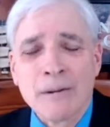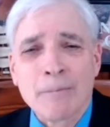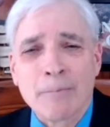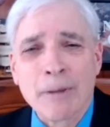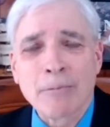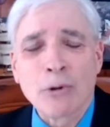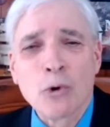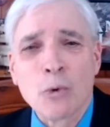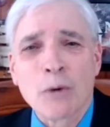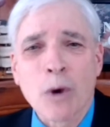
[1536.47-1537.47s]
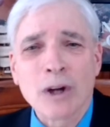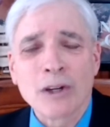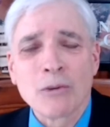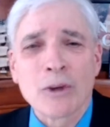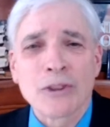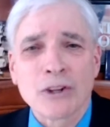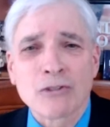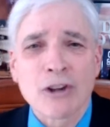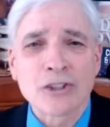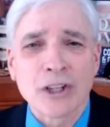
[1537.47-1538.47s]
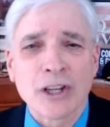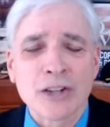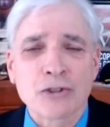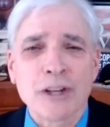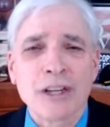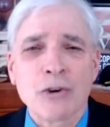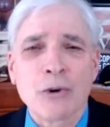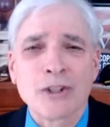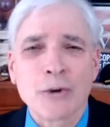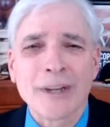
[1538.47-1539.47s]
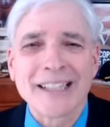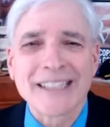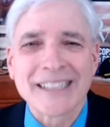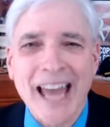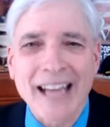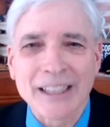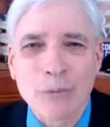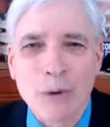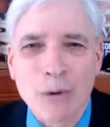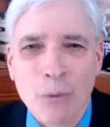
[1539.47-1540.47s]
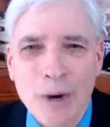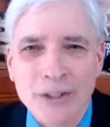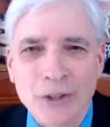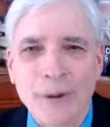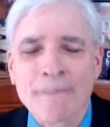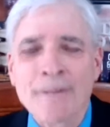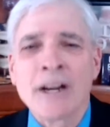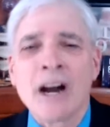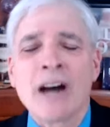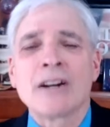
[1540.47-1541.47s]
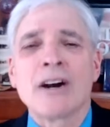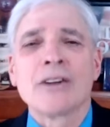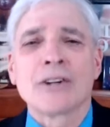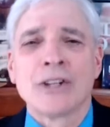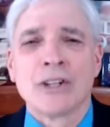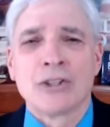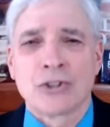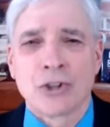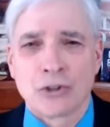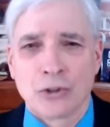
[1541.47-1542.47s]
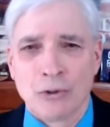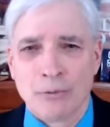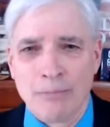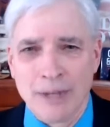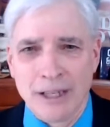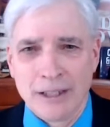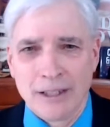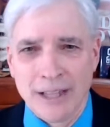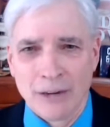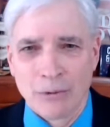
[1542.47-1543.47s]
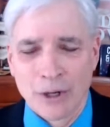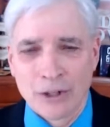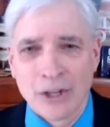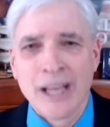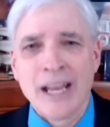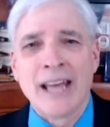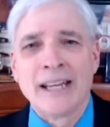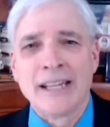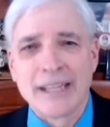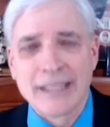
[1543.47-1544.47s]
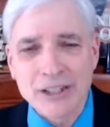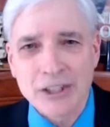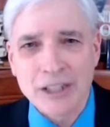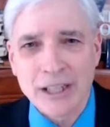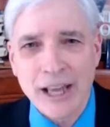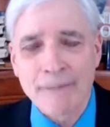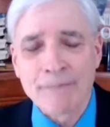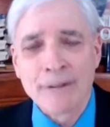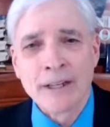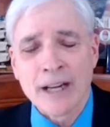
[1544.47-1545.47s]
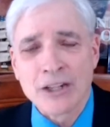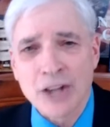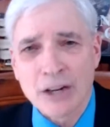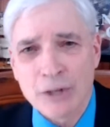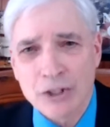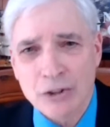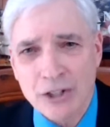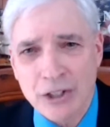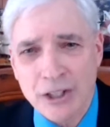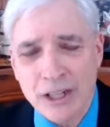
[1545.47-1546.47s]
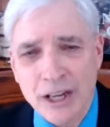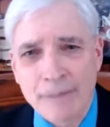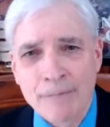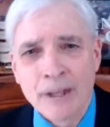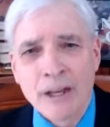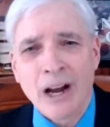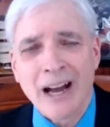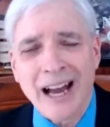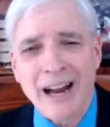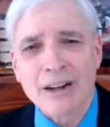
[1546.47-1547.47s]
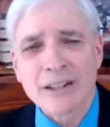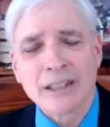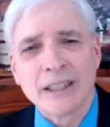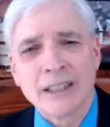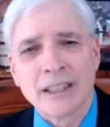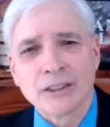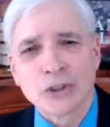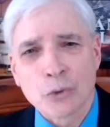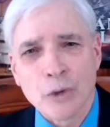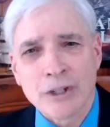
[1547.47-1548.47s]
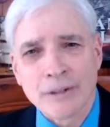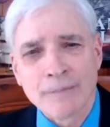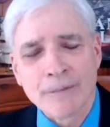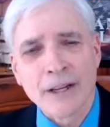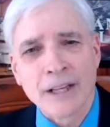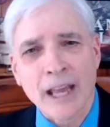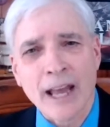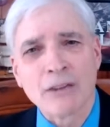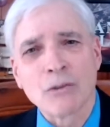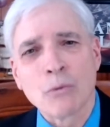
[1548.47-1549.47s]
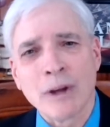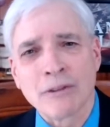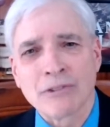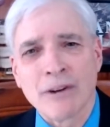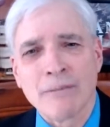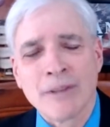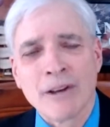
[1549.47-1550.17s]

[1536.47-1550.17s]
people who we're working with across the country who are doing exactly what we're doing on other social media networks. And in addition to that, I shared with Tricia tonight, our Twitter account went from